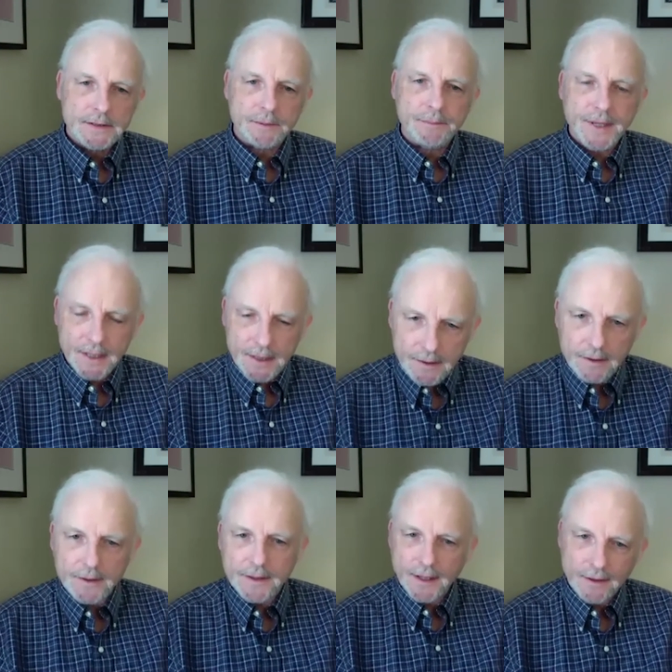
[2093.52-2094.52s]
depend
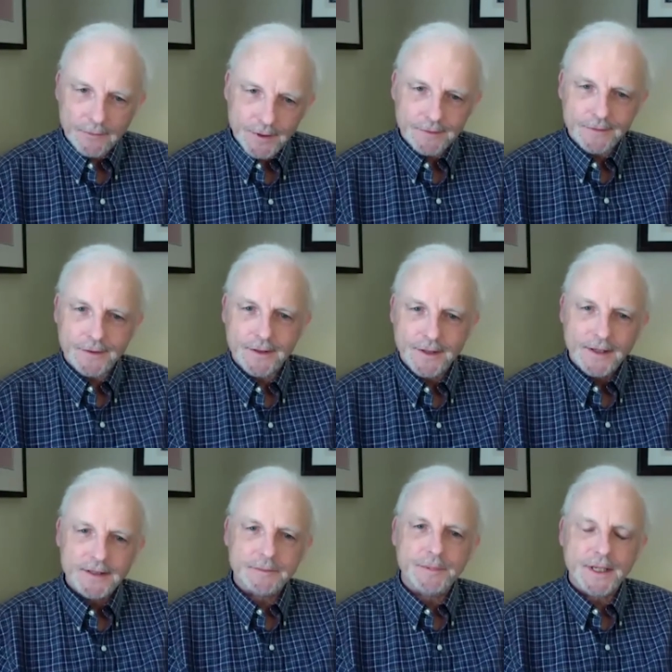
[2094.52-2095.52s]
on that river,
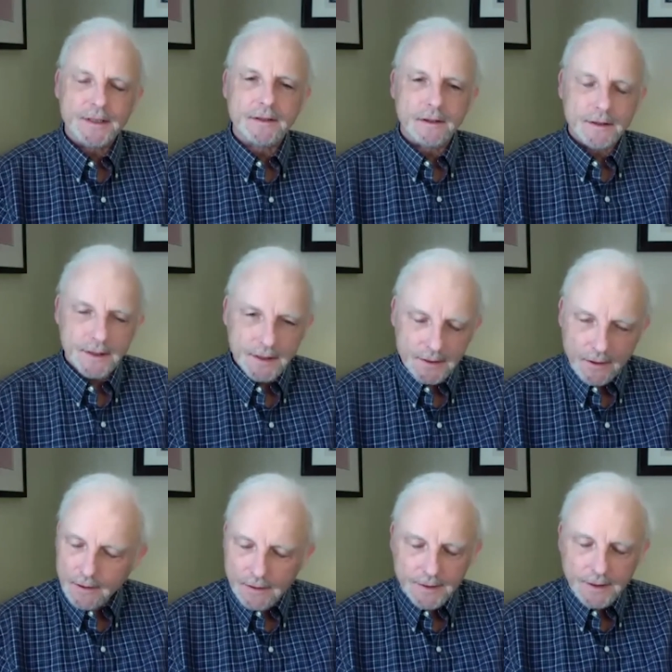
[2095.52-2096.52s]
depend on
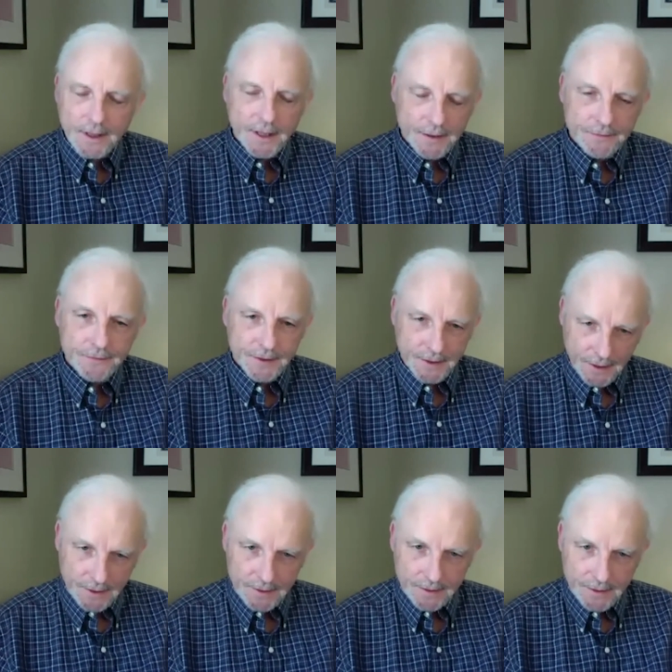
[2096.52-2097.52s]
all the life in
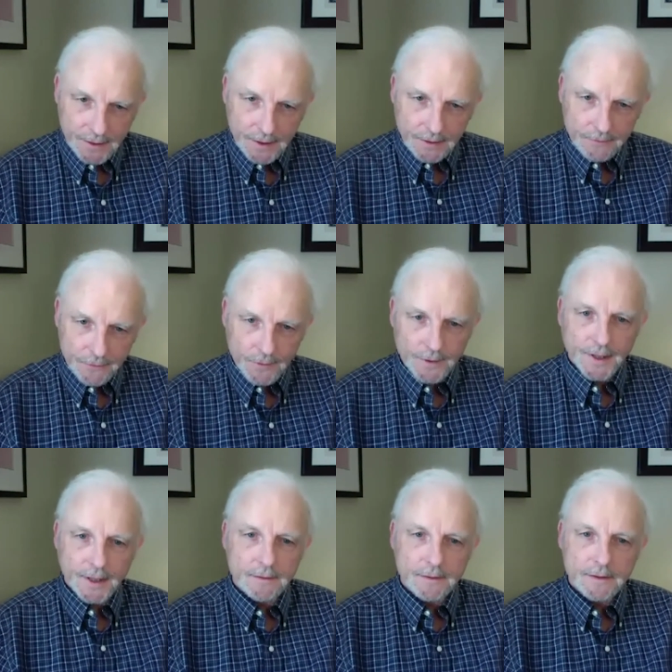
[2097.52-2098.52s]
it for
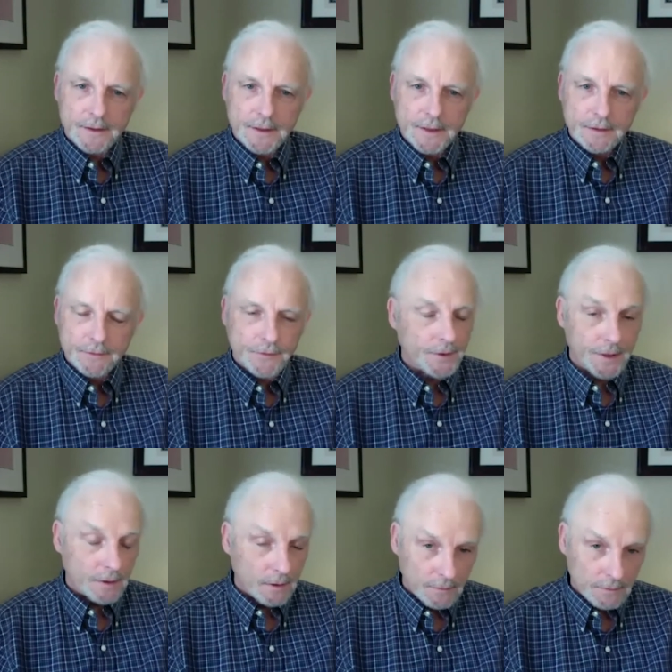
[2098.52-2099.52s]
their
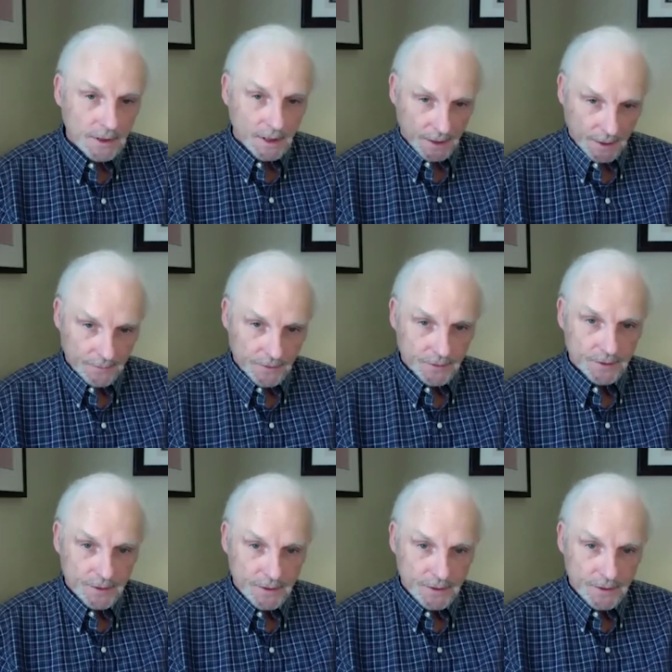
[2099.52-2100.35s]
own lives.